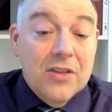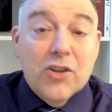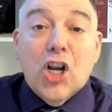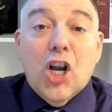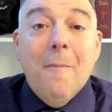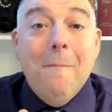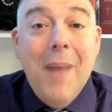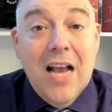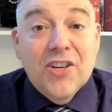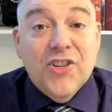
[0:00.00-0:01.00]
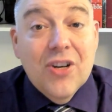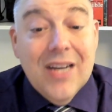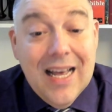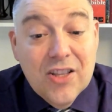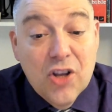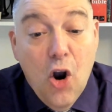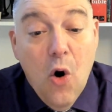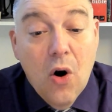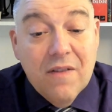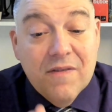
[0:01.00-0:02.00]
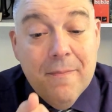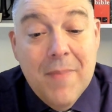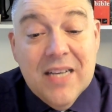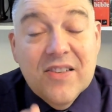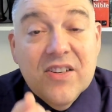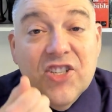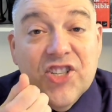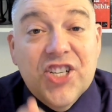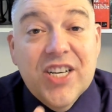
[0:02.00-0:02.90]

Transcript: the compassion at the core of the message